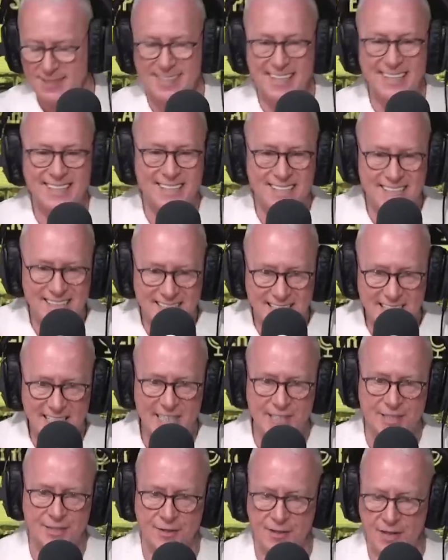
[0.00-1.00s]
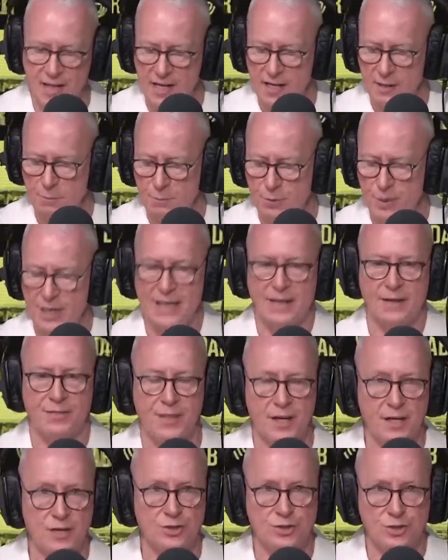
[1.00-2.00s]
Is this the season they
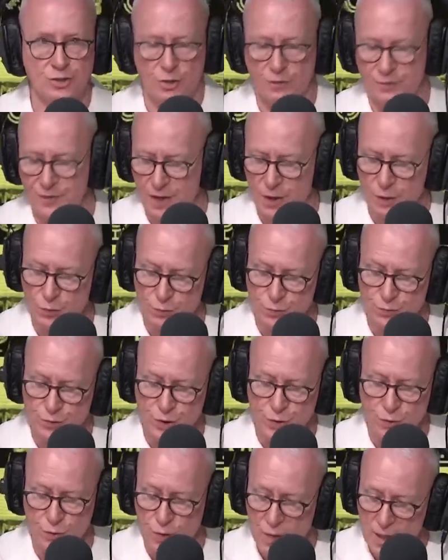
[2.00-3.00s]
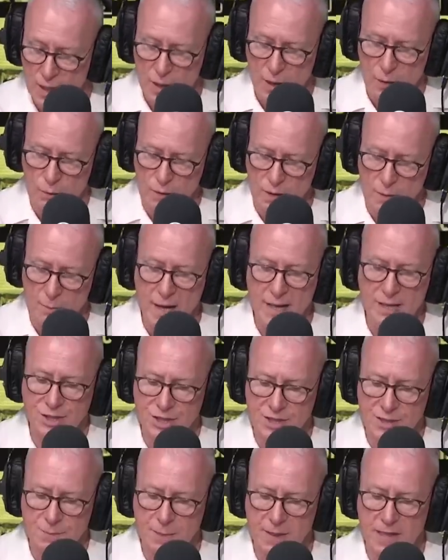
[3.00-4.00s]
break their trophy hoodoo? Well, it might
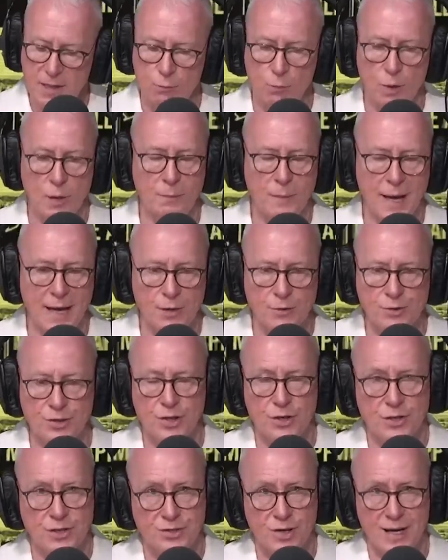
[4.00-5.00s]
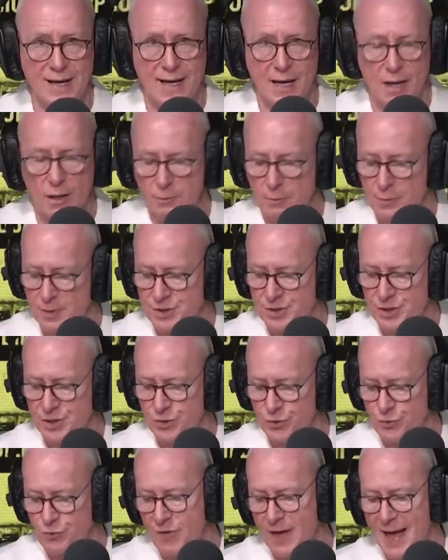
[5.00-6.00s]
just be, and one man who's going to try and help them to
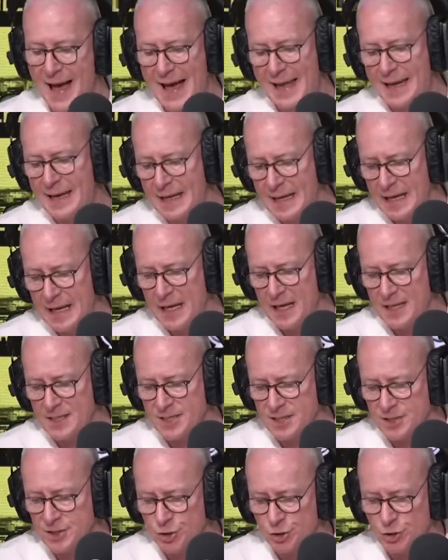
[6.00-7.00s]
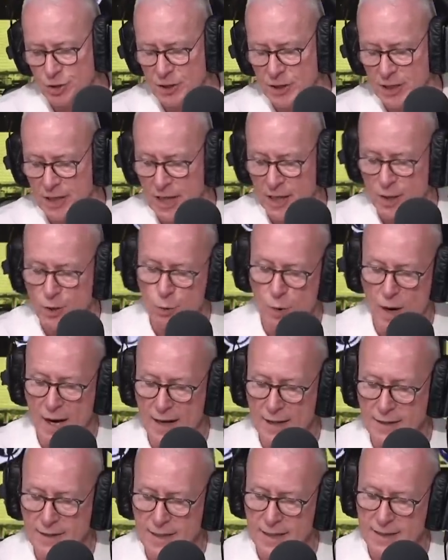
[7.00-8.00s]
do that is the newly
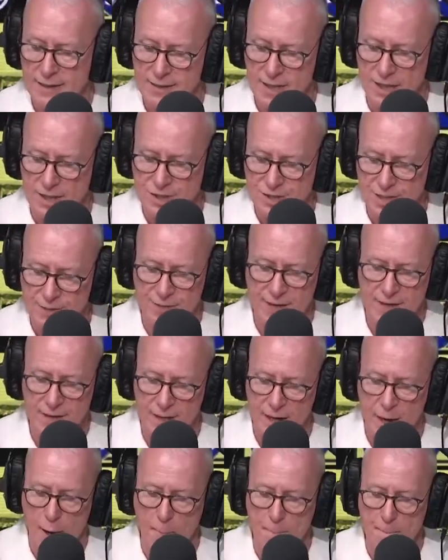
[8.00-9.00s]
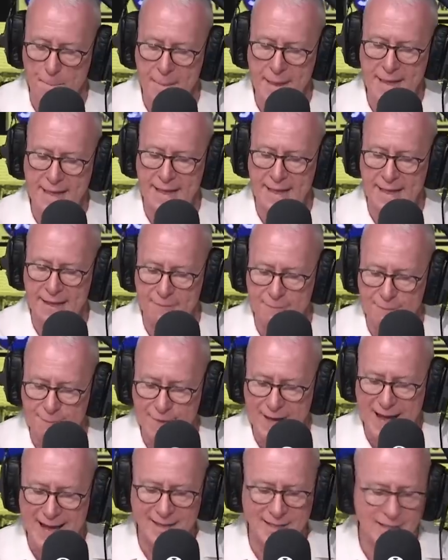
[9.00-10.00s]
acquired uh, Dutch defender Mickey
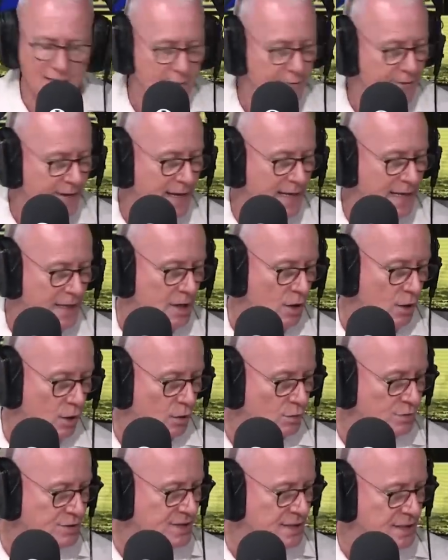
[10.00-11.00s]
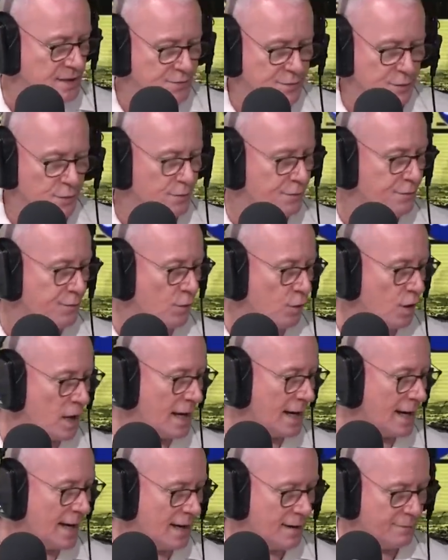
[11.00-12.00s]
van de Ven, all six foot
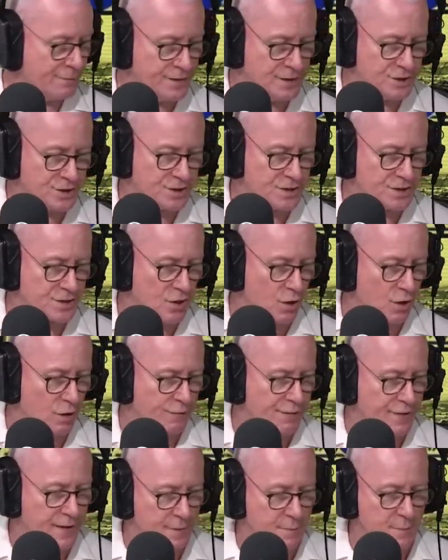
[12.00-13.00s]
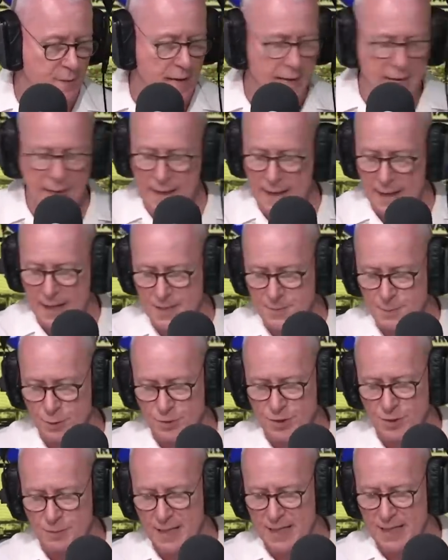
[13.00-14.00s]
four and a half inches of him. I
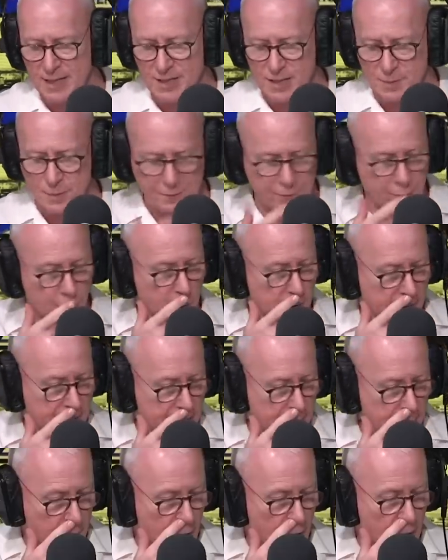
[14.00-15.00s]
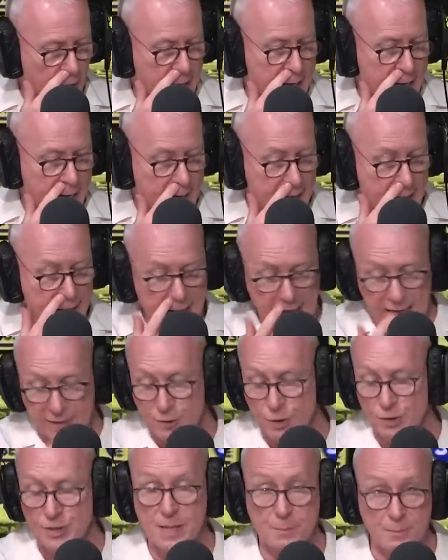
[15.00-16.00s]
spoke to Mickey just before we came on air,
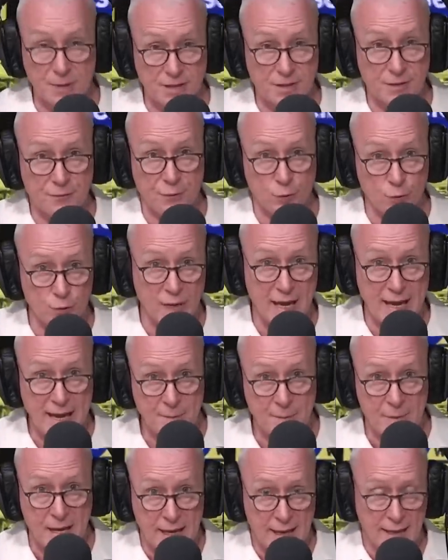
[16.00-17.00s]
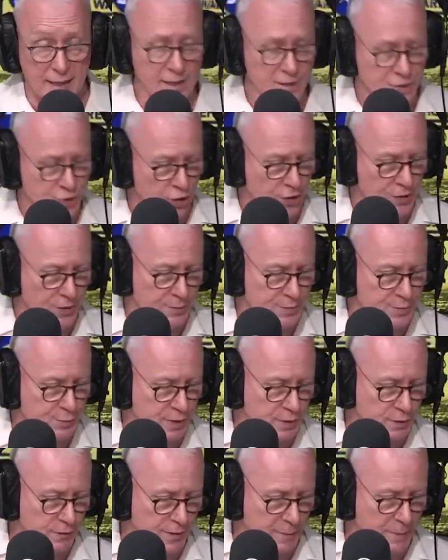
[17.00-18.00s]
and of course he played the full game in Tottenham's
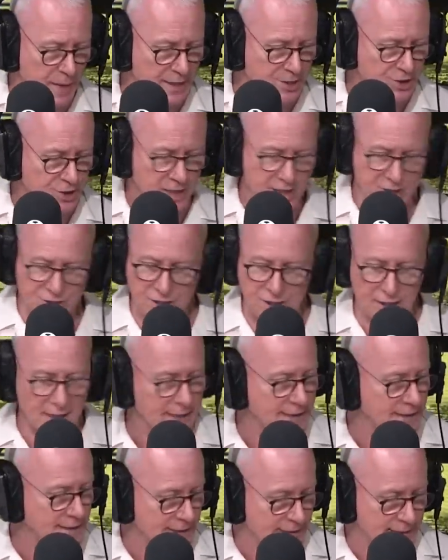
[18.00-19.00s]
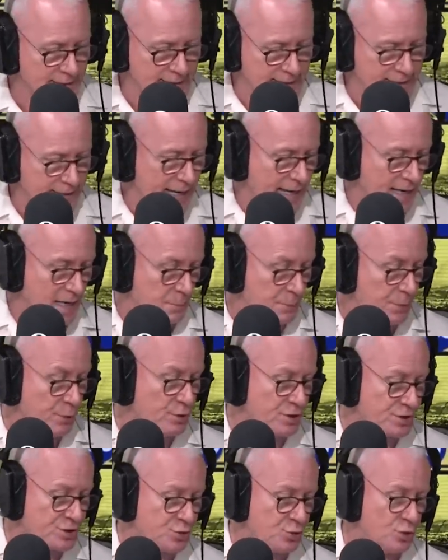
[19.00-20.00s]
win over Manchester United, and I
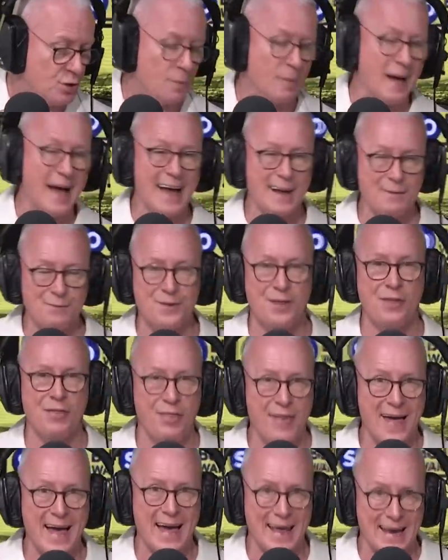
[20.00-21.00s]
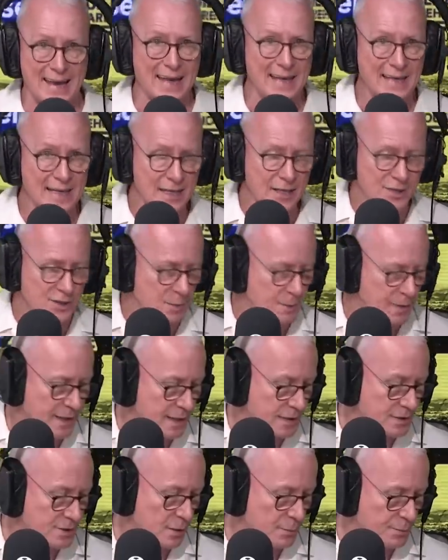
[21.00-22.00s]
put it to him, after that do you
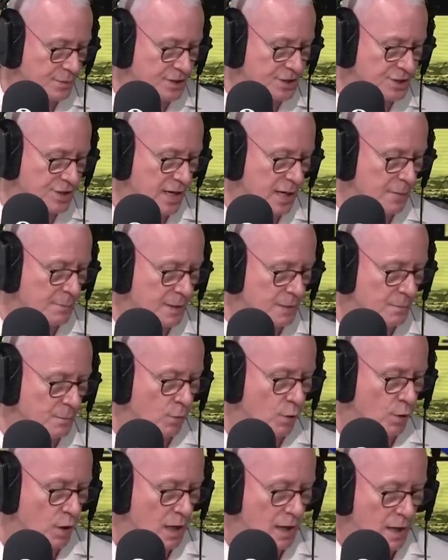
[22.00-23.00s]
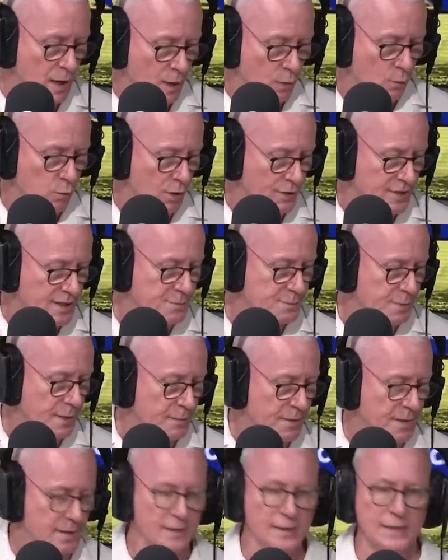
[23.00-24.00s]
begin to appreciate a bit more what this
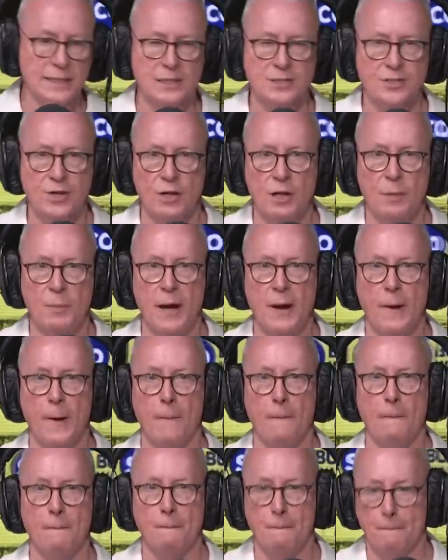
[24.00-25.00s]
Premier League is all about?